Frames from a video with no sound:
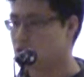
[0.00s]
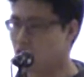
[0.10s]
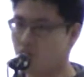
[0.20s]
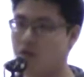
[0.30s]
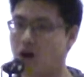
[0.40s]

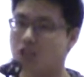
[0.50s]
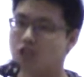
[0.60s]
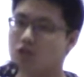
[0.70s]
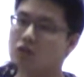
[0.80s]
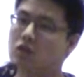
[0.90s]
No
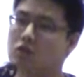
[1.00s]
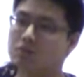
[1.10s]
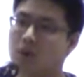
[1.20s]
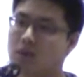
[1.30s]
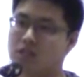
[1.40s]
functional
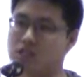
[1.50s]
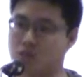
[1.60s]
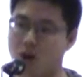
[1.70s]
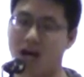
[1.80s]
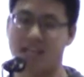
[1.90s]
use, but we
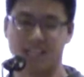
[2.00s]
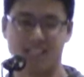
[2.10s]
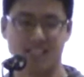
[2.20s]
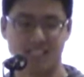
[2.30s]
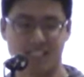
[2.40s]
just rock it
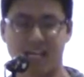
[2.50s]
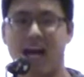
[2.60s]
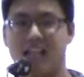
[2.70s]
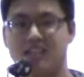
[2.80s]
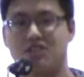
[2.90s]
because it's
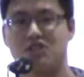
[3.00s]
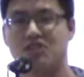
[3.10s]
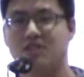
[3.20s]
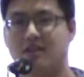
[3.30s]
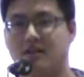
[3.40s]

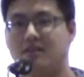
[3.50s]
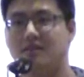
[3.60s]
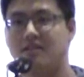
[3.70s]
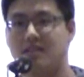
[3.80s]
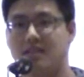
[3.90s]
stylish.
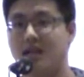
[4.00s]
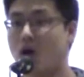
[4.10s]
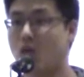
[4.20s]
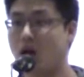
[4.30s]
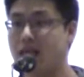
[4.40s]

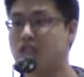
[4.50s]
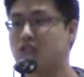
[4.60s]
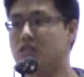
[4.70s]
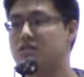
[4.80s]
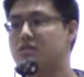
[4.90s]
Not
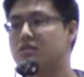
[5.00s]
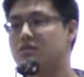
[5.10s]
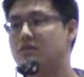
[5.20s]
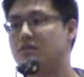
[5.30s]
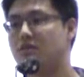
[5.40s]

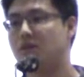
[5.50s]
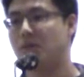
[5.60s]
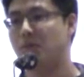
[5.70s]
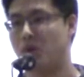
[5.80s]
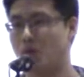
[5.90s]
righteous,
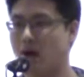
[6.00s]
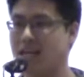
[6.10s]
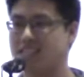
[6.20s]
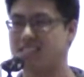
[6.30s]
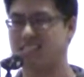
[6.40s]
but
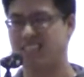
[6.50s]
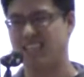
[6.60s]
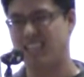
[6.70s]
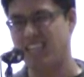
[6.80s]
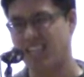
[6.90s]

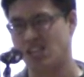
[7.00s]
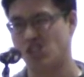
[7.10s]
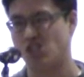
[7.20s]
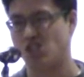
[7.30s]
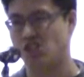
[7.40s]

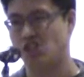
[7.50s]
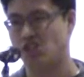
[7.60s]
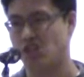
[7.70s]
right-ish.